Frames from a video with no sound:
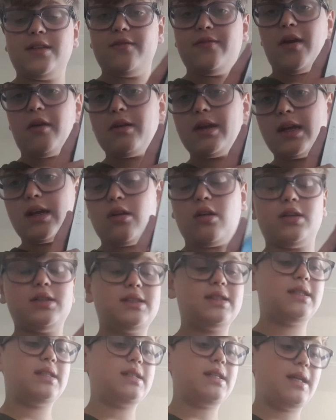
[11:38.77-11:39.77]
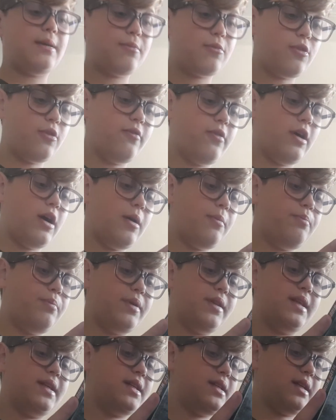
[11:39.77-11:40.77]
a very glossy slipcover,
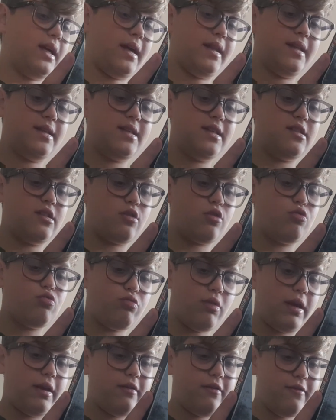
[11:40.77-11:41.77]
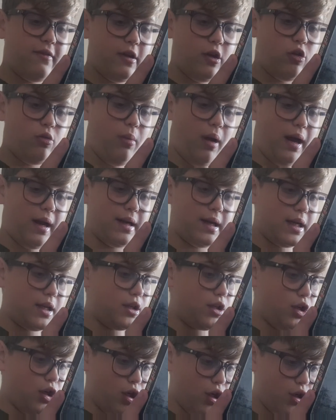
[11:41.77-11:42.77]
but this is a great film and
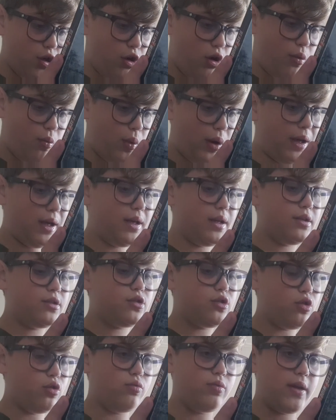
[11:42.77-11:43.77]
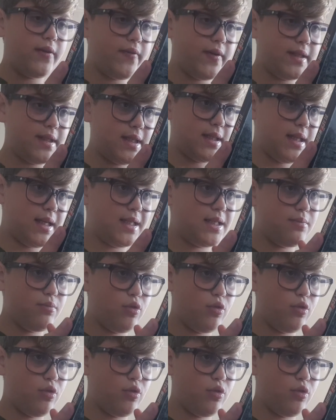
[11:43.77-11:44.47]
I cannot wait to revisit this